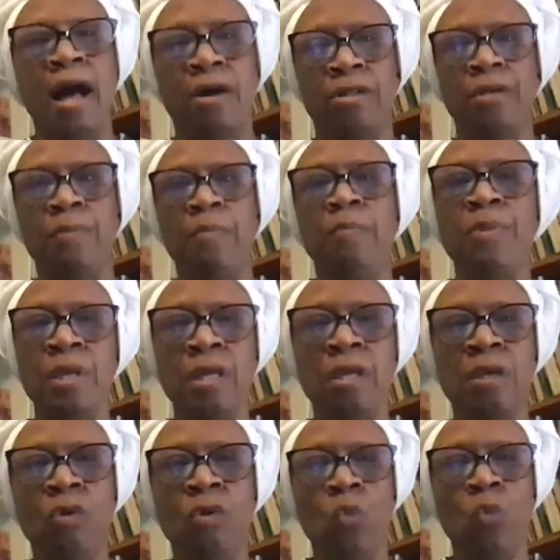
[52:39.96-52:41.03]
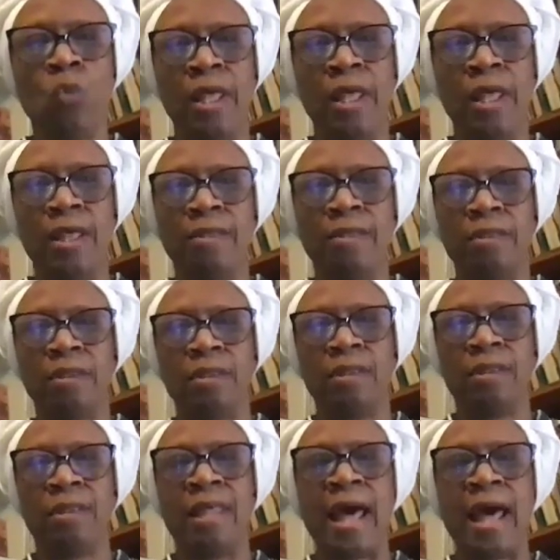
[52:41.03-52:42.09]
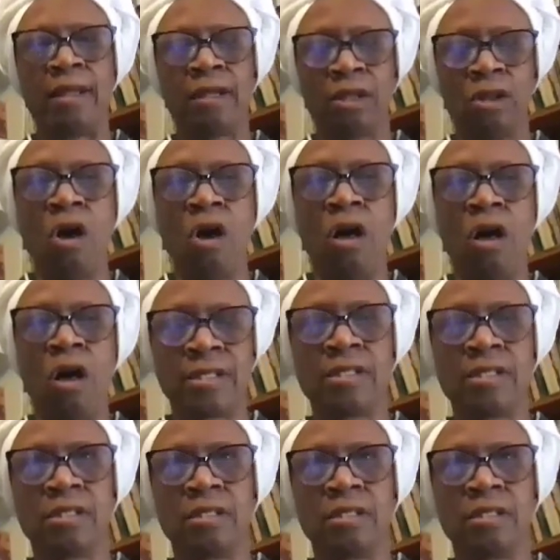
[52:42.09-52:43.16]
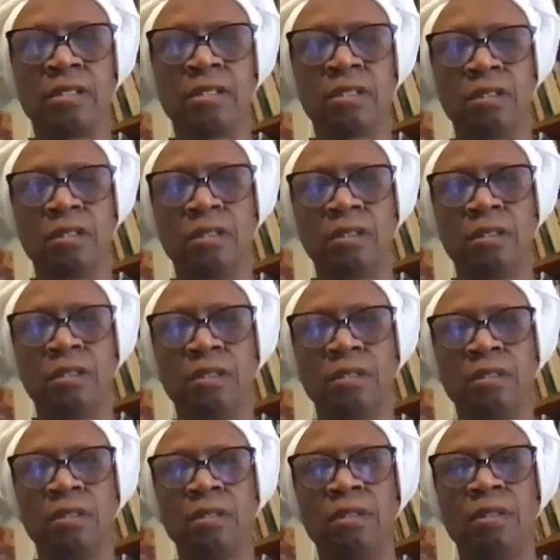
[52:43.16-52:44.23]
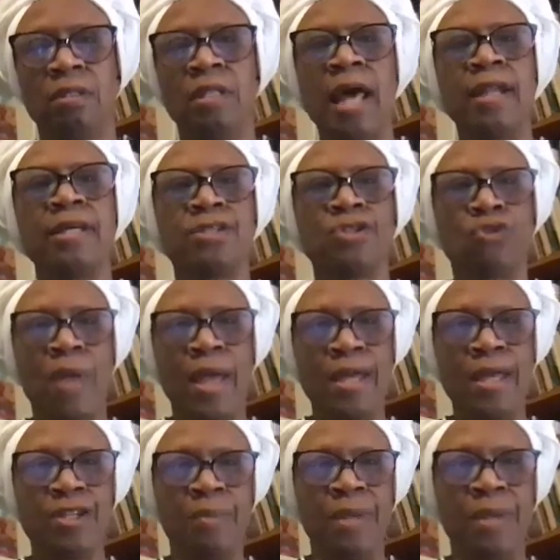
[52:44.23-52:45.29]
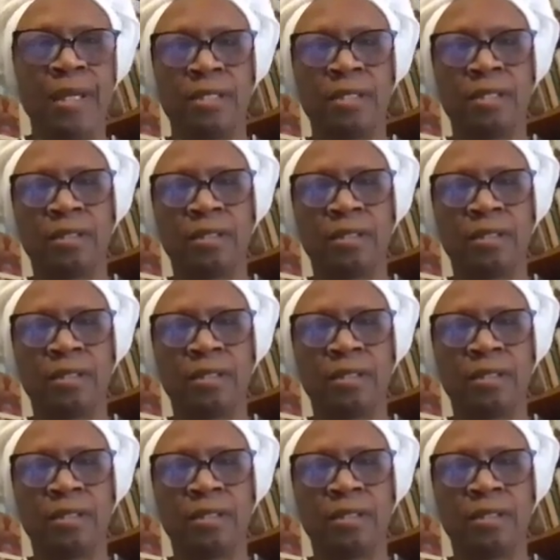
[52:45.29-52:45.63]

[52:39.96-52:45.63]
and how to be with that loss, that estrangement.